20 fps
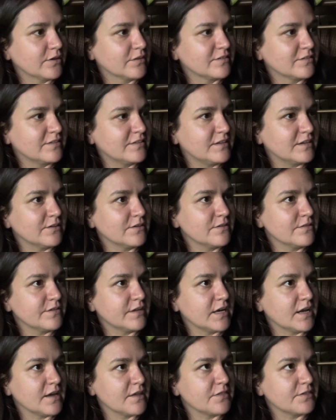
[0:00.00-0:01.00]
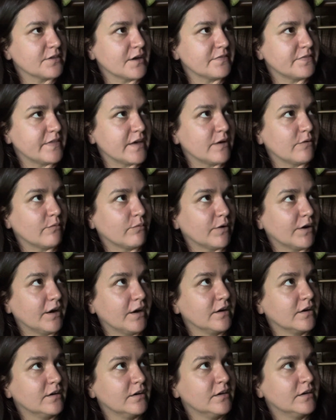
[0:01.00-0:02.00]
sicker than I thought they
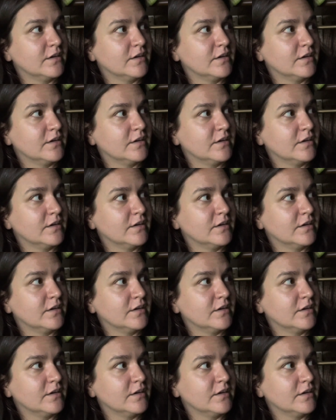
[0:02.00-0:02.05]
were.